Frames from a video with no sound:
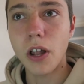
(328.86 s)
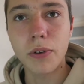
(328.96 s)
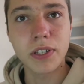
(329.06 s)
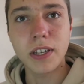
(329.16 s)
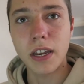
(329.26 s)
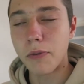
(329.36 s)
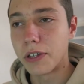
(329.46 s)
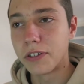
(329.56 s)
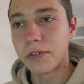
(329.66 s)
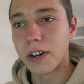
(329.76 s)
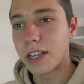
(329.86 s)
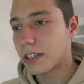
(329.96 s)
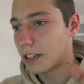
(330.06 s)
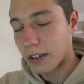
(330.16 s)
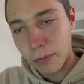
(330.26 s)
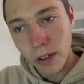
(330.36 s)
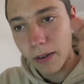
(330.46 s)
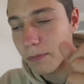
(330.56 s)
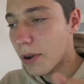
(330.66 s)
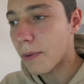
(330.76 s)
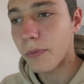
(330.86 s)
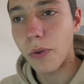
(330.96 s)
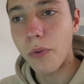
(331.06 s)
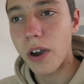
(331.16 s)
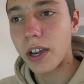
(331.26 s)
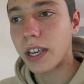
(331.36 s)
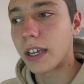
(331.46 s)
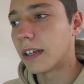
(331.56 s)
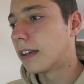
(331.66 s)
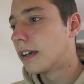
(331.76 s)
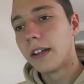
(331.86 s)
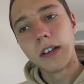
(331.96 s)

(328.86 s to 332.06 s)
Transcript: and steady wins the race. You know, I'm putting the work in.